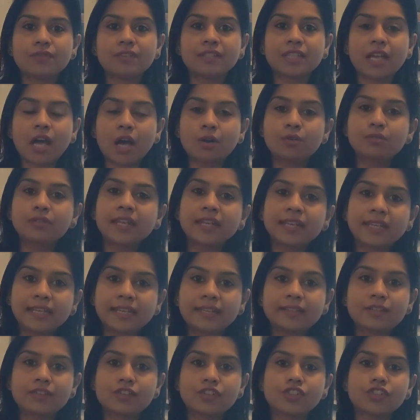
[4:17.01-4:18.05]
without
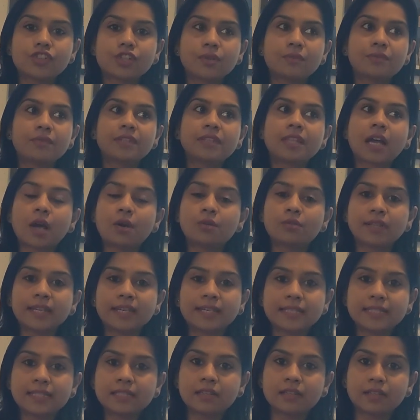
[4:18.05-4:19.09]
any internship, without
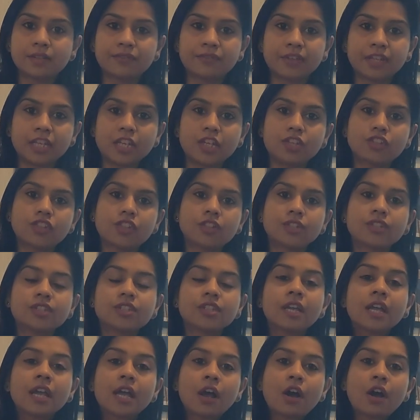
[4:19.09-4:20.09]
any certifications